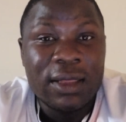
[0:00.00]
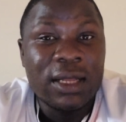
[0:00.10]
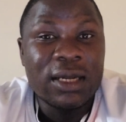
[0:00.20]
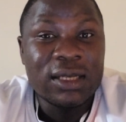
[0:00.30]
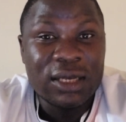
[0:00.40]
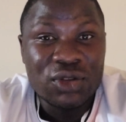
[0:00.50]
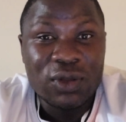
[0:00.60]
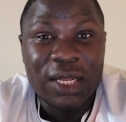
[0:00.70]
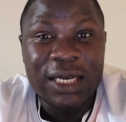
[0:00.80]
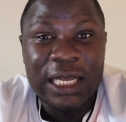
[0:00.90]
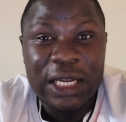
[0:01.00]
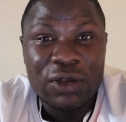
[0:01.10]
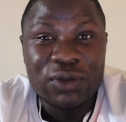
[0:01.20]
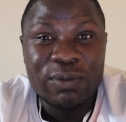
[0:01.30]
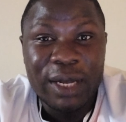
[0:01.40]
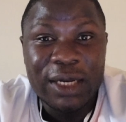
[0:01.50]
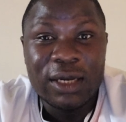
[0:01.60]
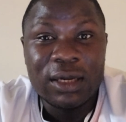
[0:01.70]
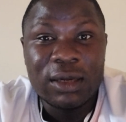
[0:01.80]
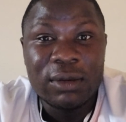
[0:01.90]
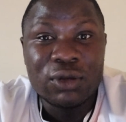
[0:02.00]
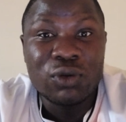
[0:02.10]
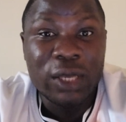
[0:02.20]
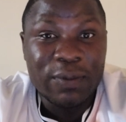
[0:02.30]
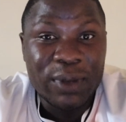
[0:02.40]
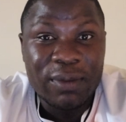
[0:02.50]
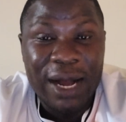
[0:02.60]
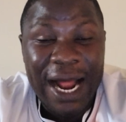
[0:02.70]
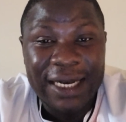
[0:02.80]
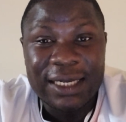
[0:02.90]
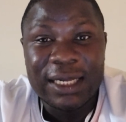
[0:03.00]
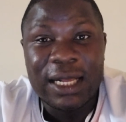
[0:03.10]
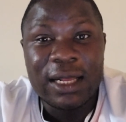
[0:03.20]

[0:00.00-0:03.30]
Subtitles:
The decision that Ineos made to keep him at